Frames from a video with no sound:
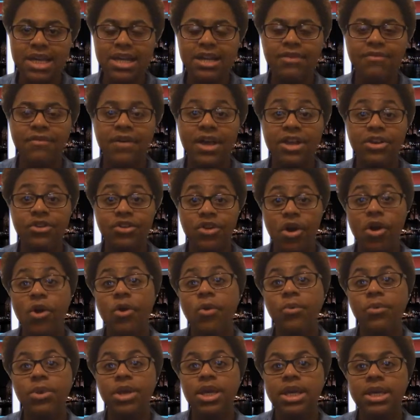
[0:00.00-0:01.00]
it if I
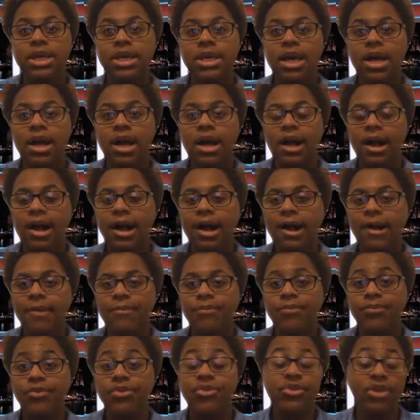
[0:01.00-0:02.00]
don't
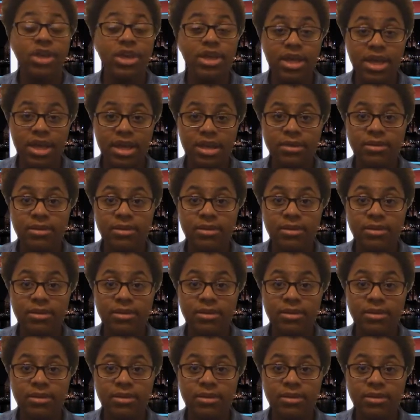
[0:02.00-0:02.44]
um, see